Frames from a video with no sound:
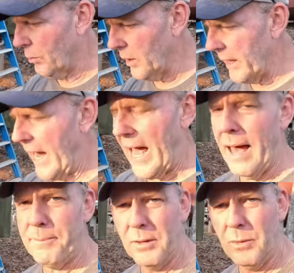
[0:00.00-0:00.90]
really
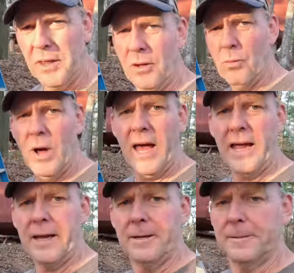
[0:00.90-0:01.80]
happy with the
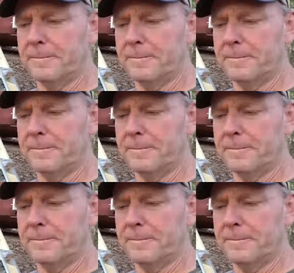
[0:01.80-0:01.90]
way